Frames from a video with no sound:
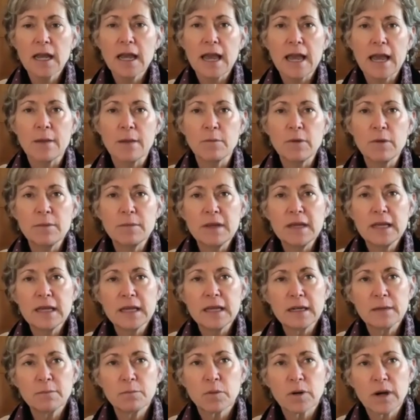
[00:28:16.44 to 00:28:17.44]
And we
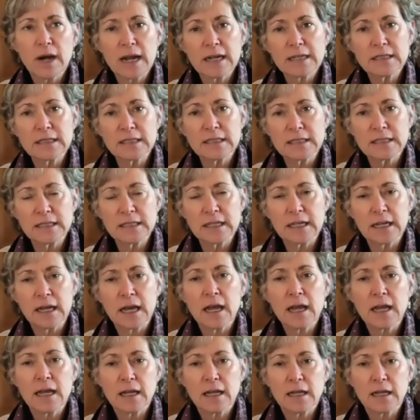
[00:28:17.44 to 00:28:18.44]
begin practicing
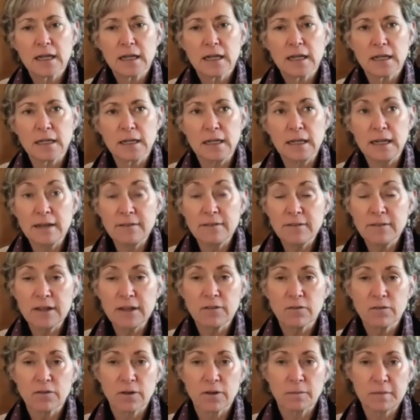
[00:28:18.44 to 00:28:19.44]

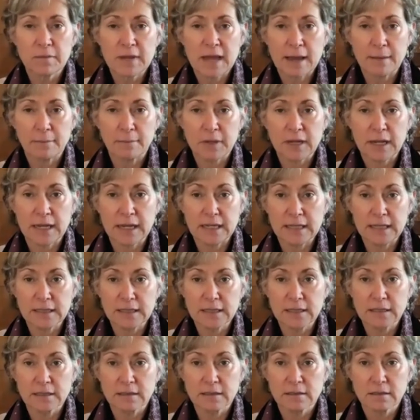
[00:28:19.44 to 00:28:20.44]
living from that
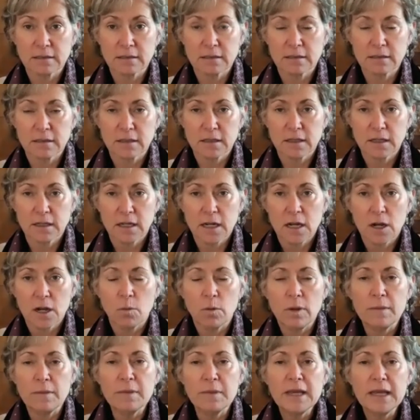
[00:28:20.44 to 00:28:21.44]
place.
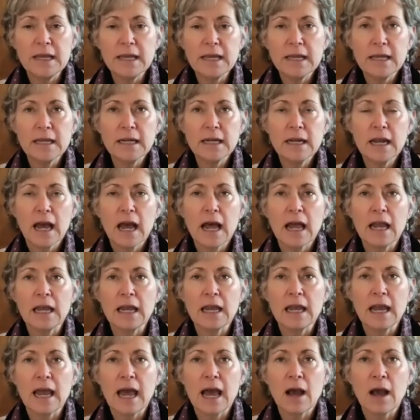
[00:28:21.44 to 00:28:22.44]
We begin
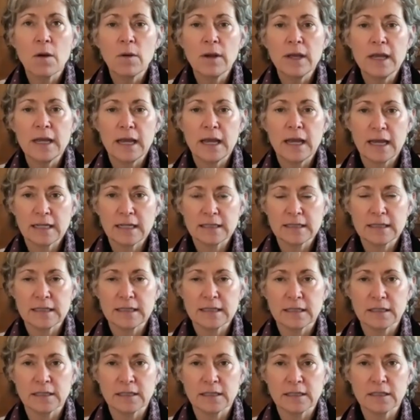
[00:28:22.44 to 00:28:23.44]
allowing
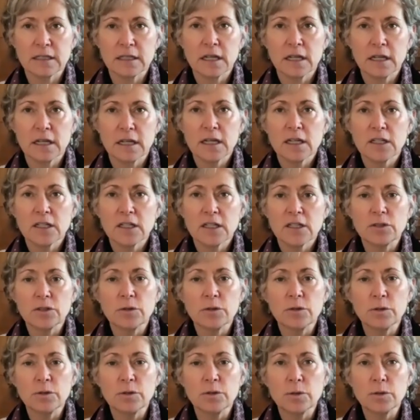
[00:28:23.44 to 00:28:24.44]
essence
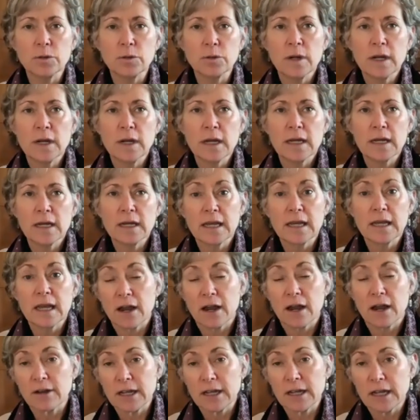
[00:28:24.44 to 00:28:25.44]
to
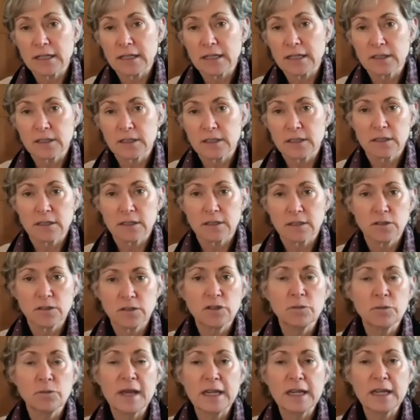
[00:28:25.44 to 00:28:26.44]
carry us,
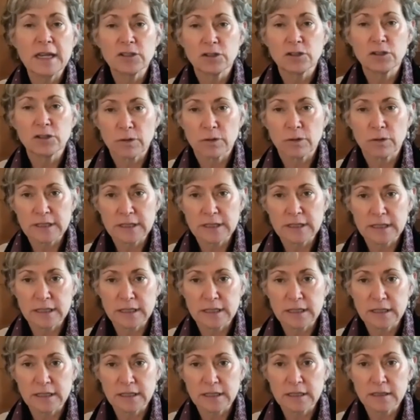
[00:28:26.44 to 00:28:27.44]
to make
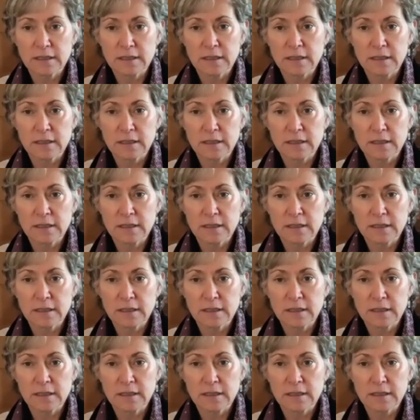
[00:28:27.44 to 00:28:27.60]
choices,